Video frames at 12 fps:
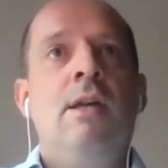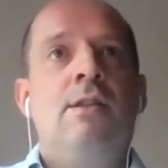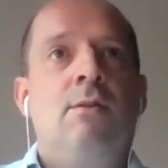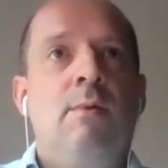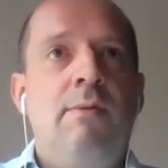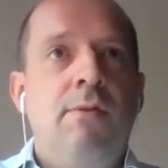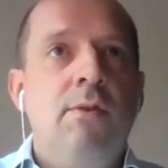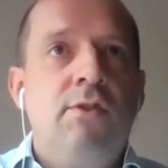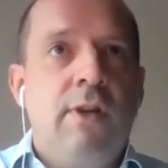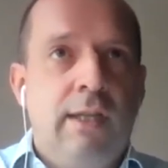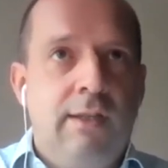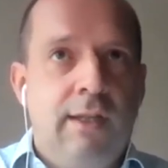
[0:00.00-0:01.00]
So if you
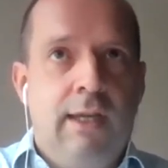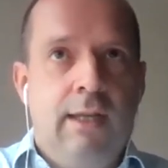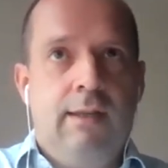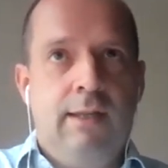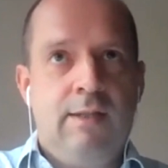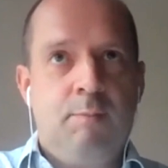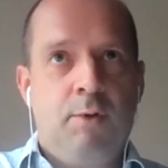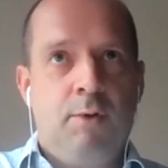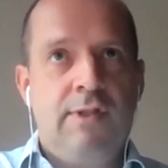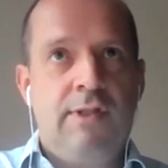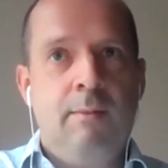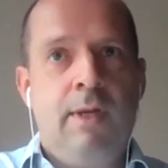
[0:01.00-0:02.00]
try to get these
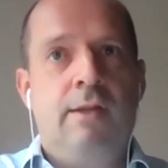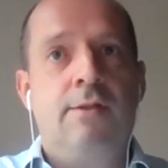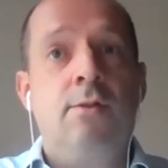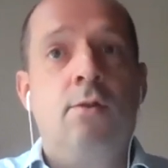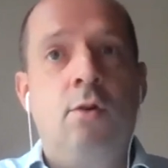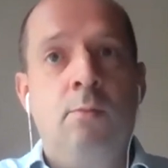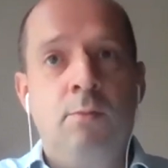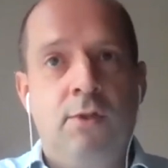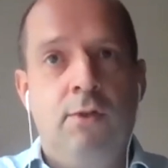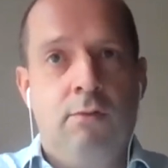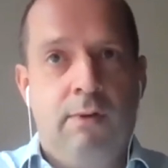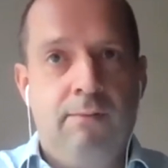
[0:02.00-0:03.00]
policymakers to come to
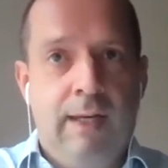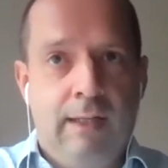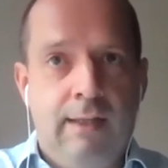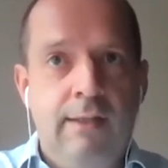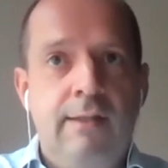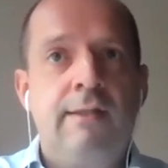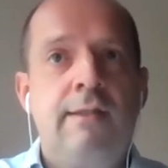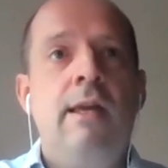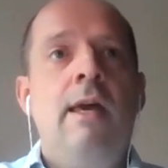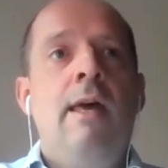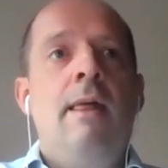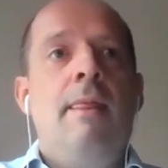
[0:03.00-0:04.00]
your events,
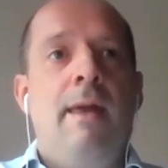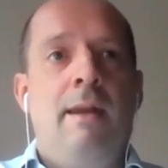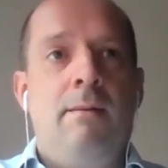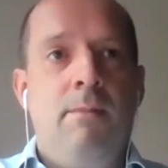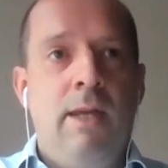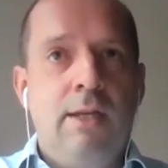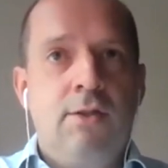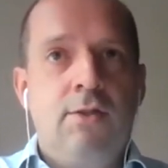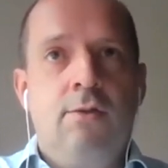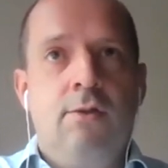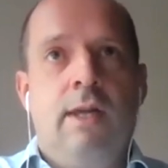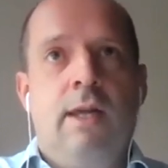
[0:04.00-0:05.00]
then make
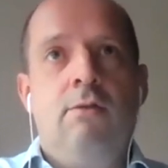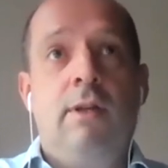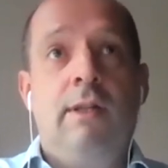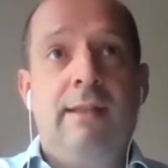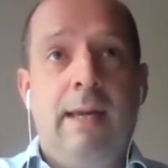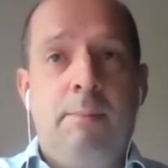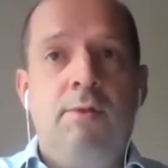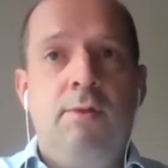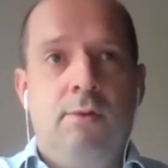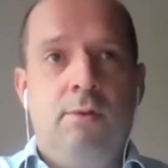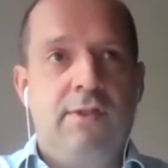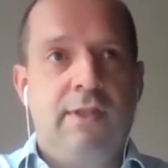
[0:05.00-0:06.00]
sure that you adapt to
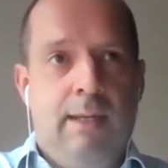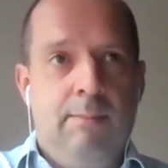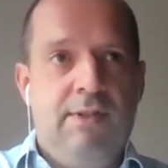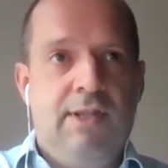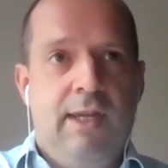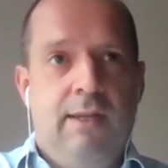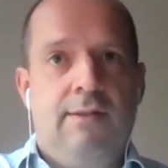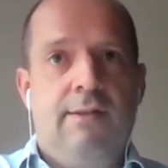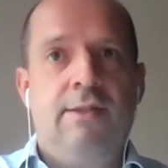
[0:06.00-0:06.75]
those timescales.